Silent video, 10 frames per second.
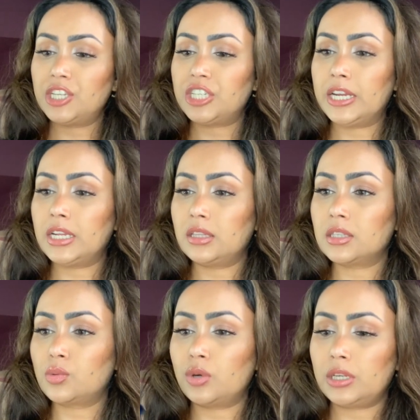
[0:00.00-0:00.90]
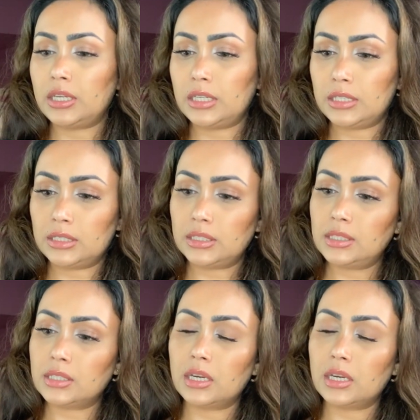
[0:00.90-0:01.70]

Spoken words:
shade in this one is